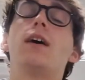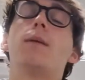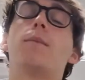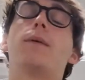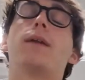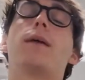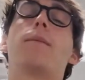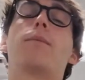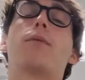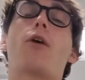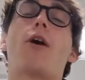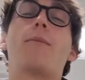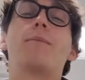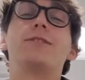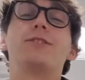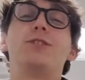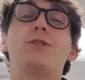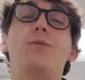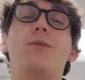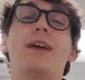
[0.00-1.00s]
but I
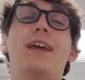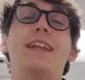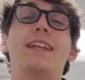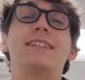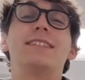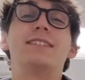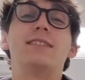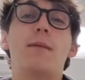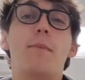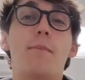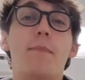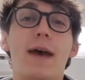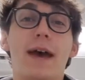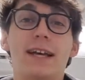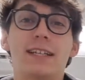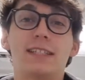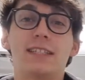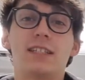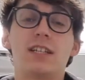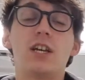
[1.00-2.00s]
promise you it is the
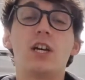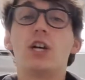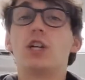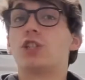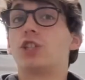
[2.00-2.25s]
best.